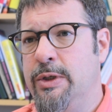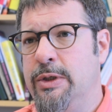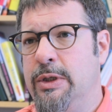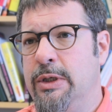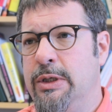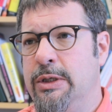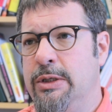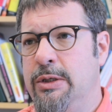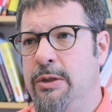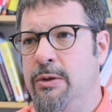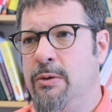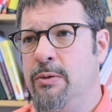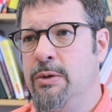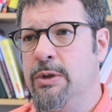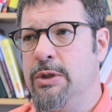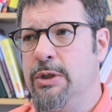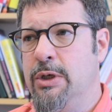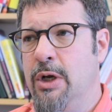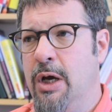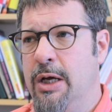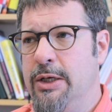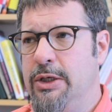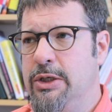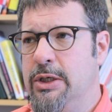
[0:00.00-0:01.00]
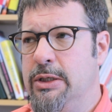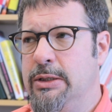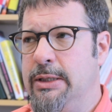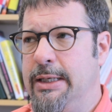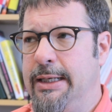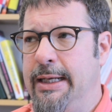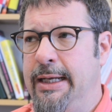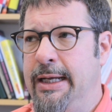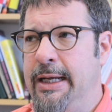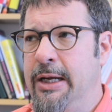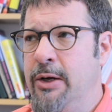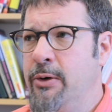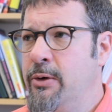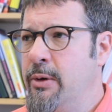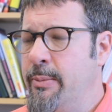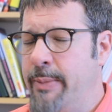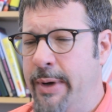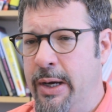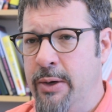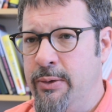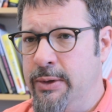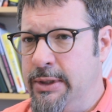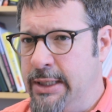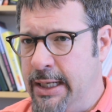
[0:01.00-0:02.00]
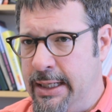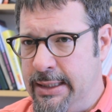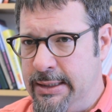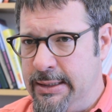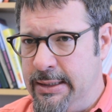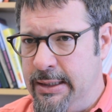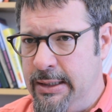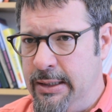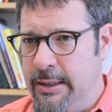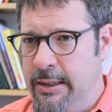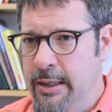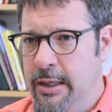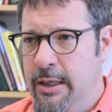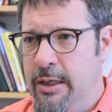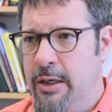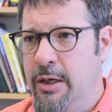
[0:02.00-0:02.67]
that students not just hear about testing,